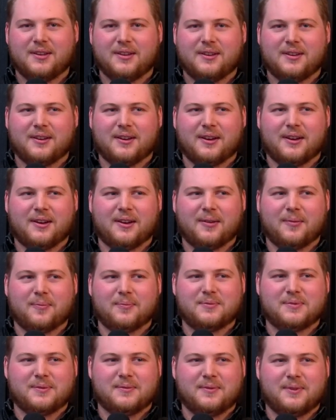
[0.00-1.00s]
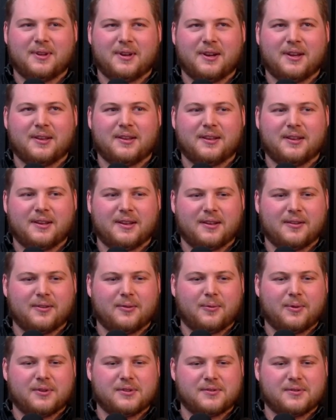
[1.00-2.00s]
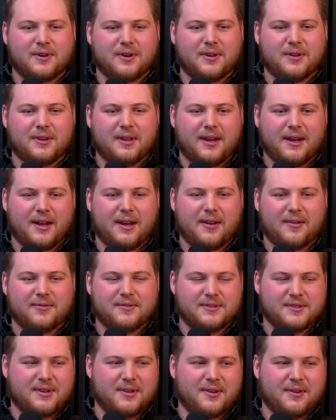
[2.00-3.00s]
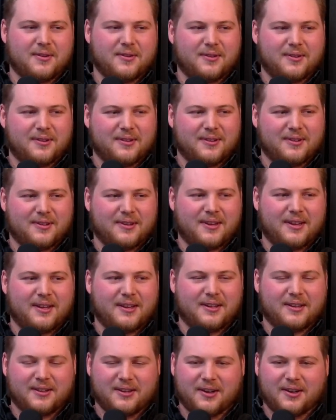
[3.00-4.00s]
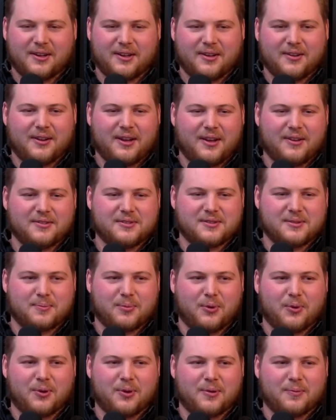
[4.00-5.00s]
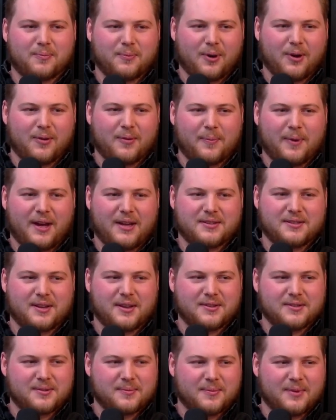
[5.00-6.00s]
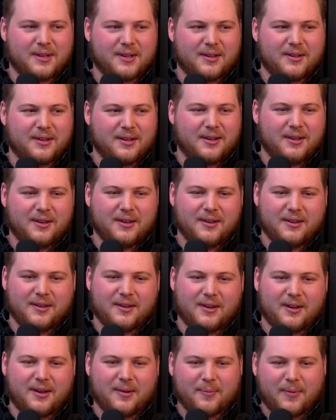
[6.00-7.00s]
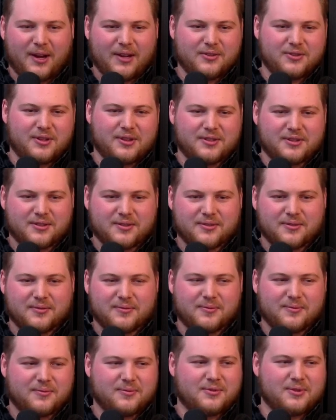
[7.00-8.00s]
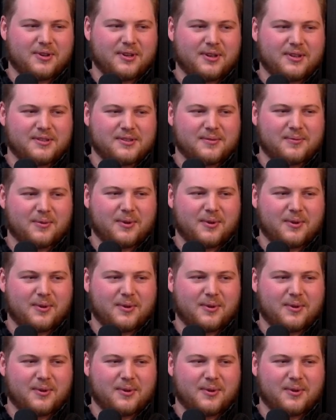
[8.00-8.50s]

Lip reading: And then the other one's running the half. So like gonna get down and support, probably pass out some like hydration drinks and